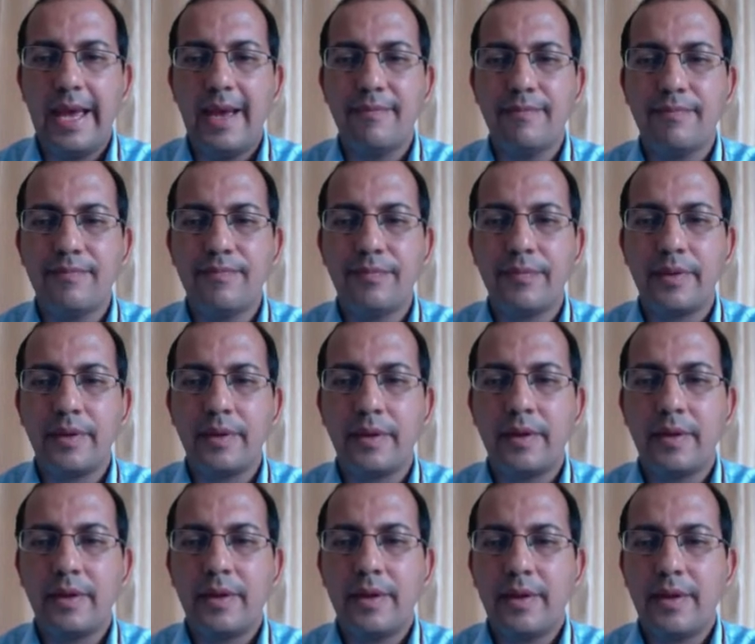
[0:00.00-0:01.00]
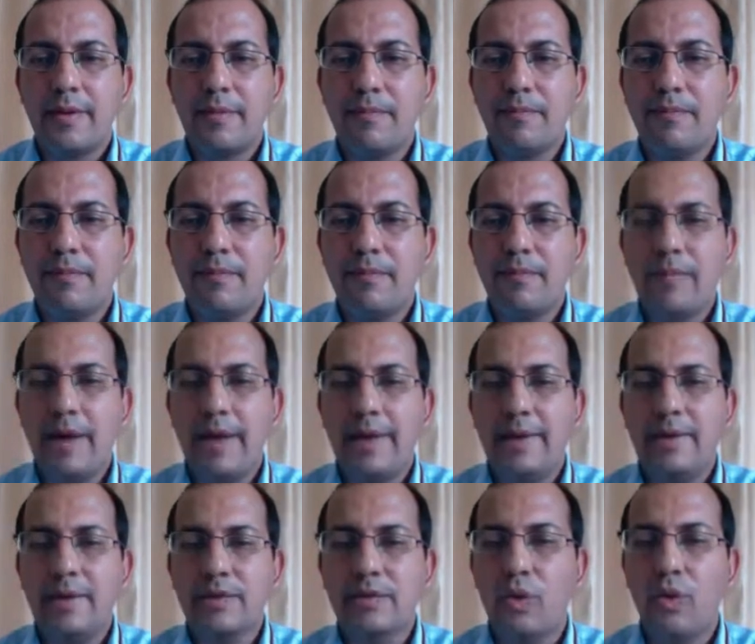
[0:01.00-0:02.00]
OM
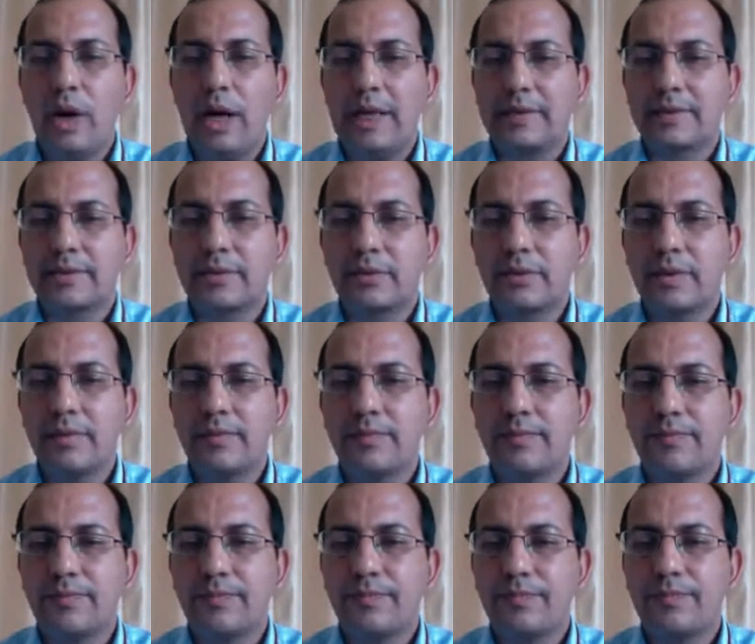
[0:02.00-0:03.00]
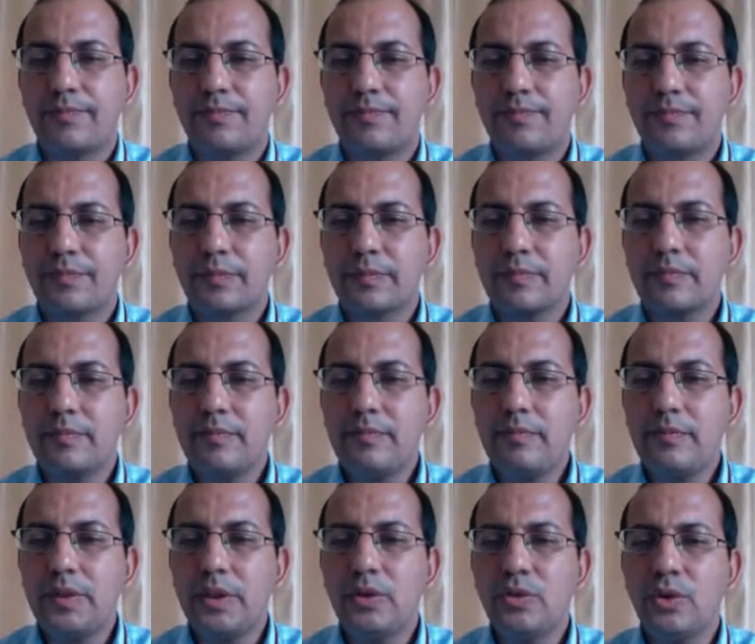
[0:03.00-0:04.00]
minus OS. Okay.
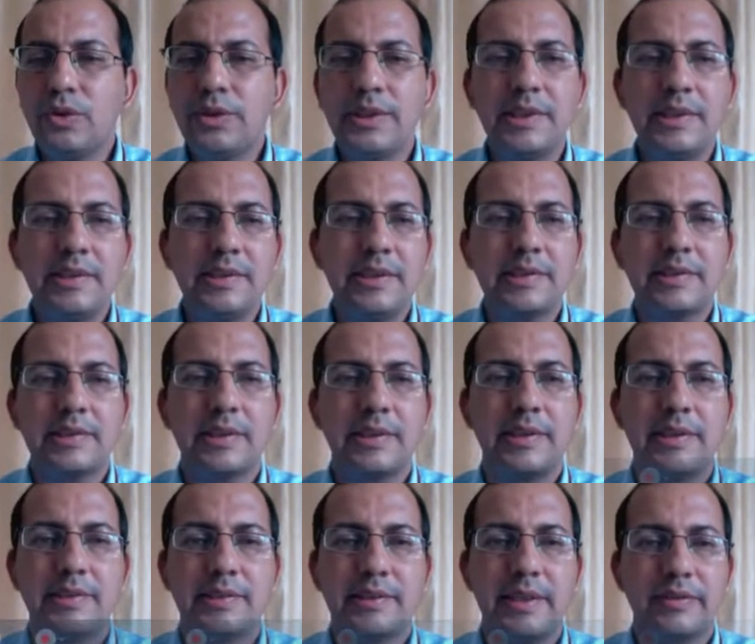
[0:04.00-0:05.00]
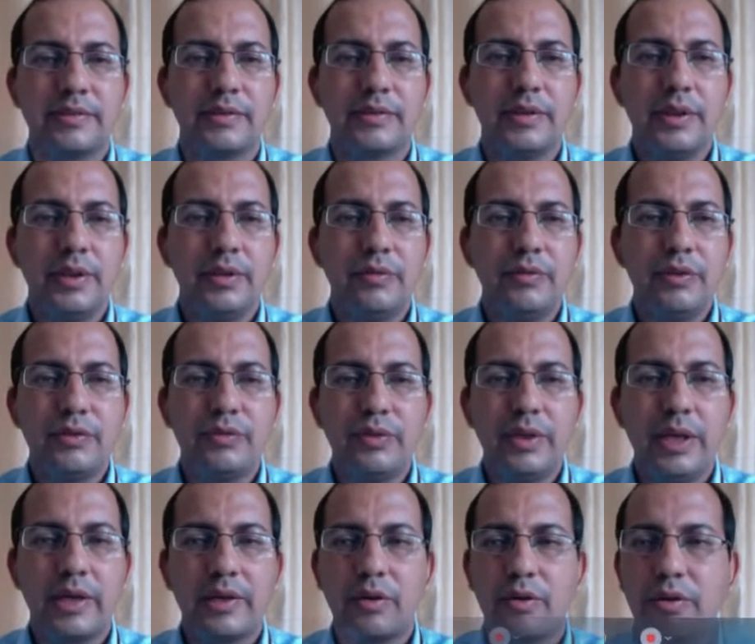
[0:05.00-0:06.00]
So this is this distance which
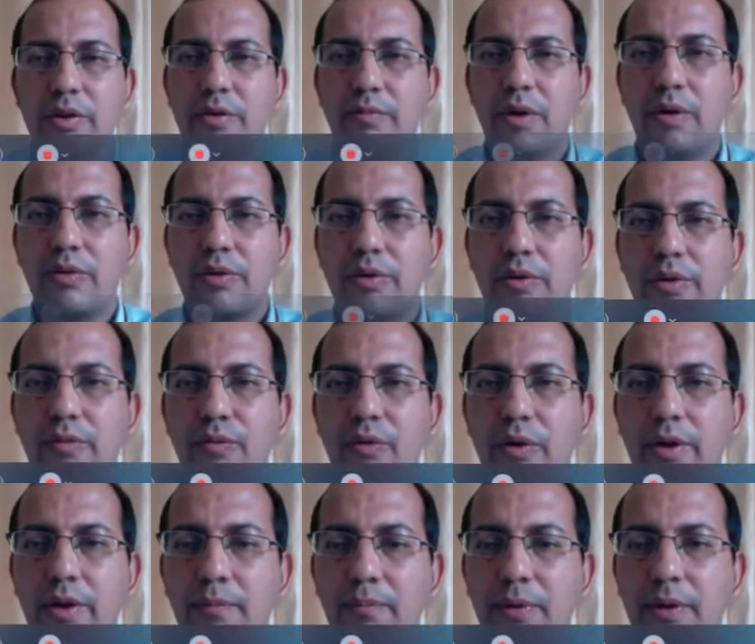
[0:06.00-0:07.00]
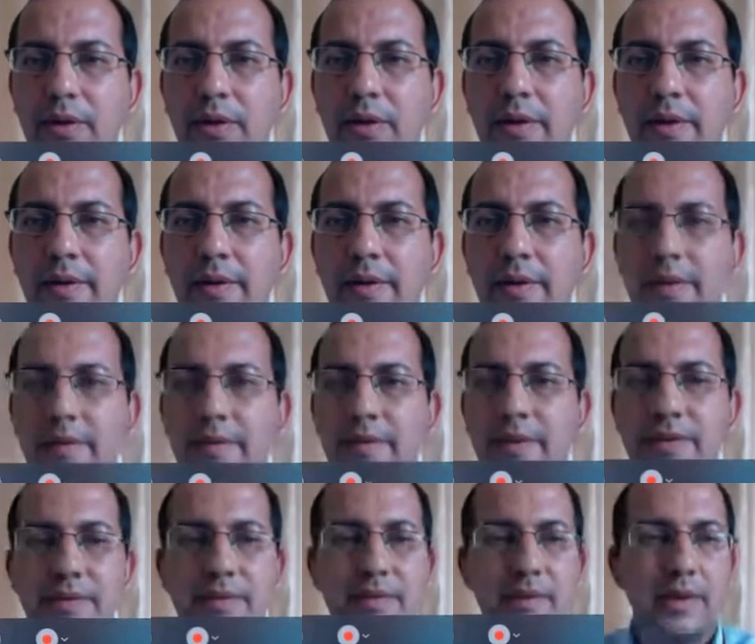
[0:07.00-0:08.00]
we are talking about. For example,
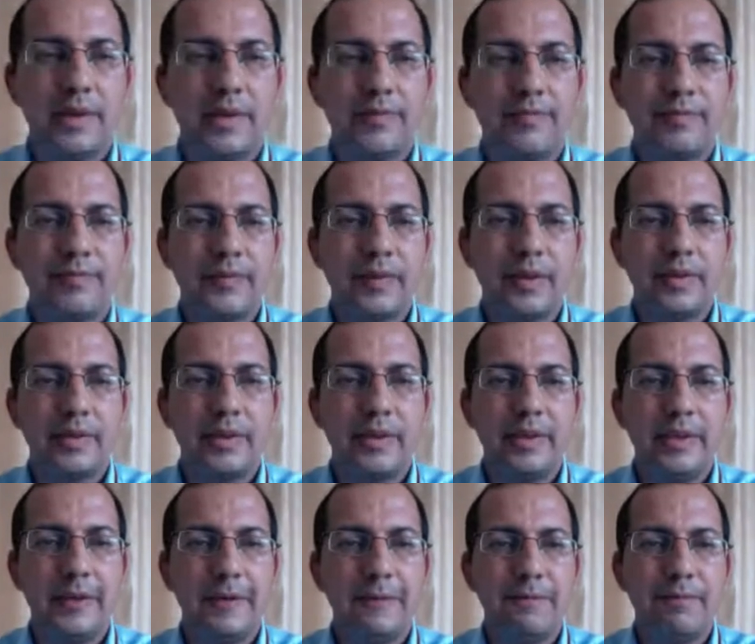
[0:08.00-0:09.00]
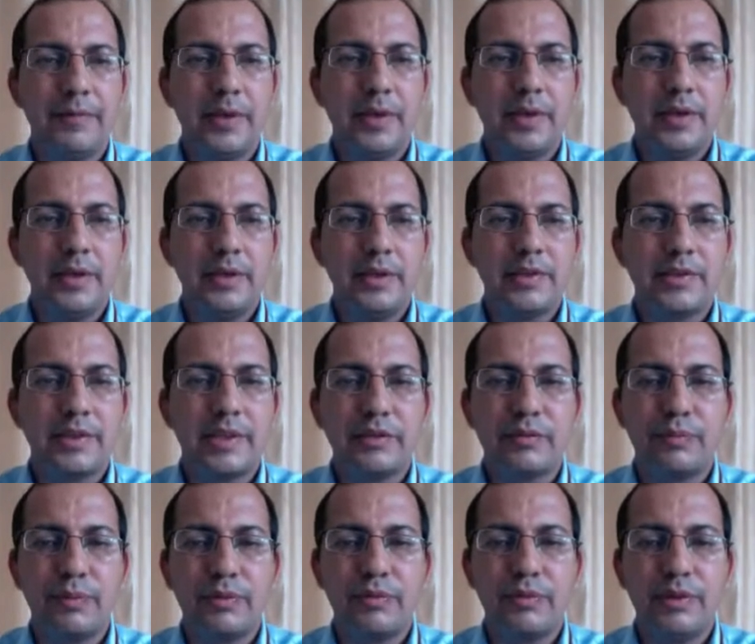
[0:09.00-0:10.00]
this the
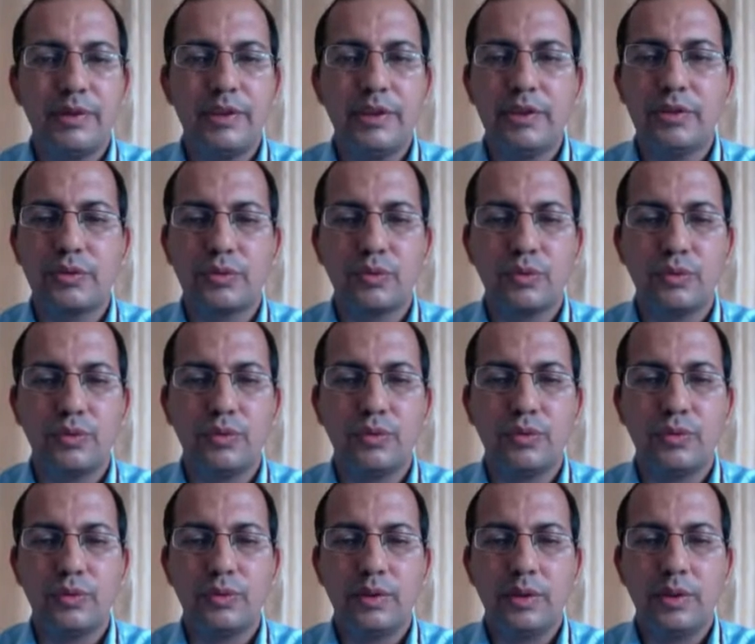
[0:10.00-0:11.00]
distance between these two,